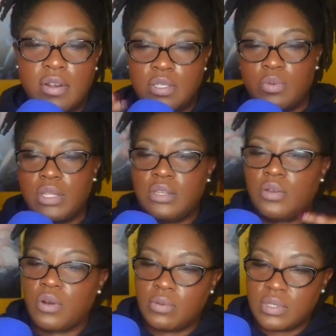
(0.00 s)
versus what the
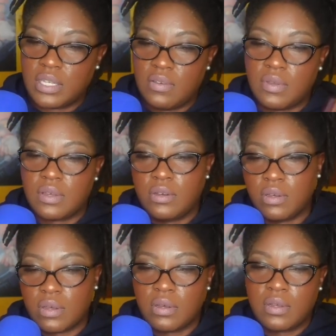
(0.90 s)
daughter was given
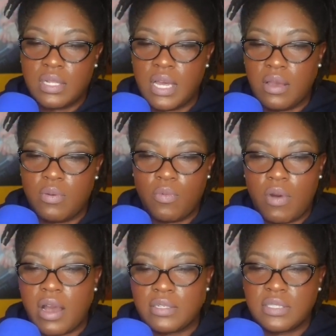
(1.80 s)
cook, clean,
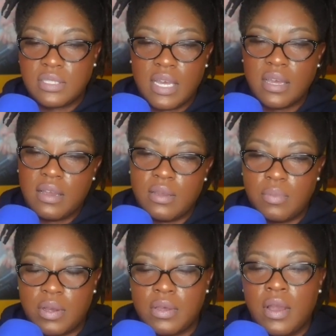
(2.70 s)
wash, take care of
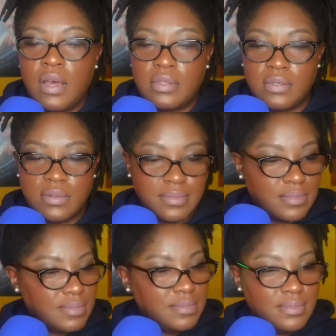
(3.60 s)
your brother. You,
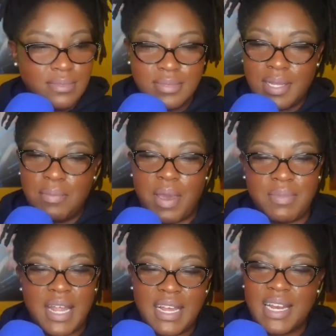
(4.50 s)

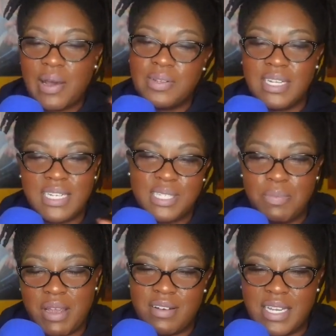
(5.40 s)
baby, they know the
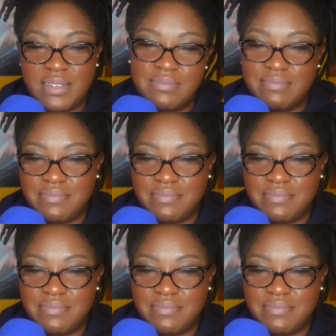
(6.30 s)
disparity.